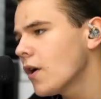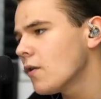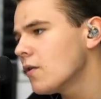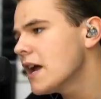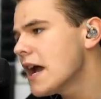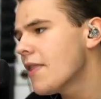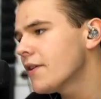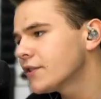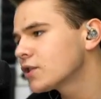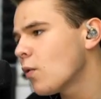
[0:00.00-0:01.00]
Although
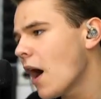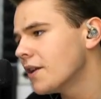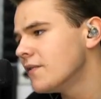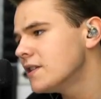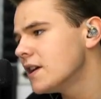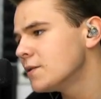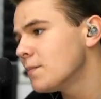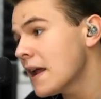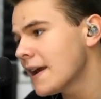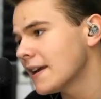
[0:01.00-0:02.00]
this is quite a
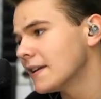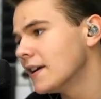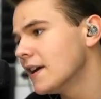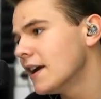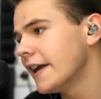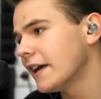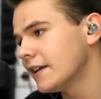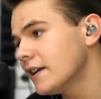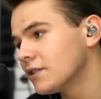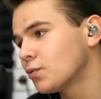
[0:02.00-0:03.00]
vintage plane,
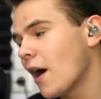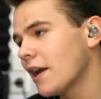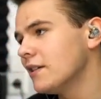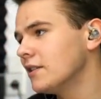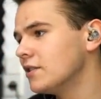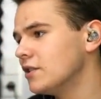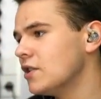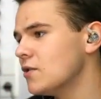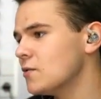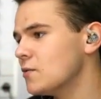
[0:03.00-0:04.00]
it is quite easy to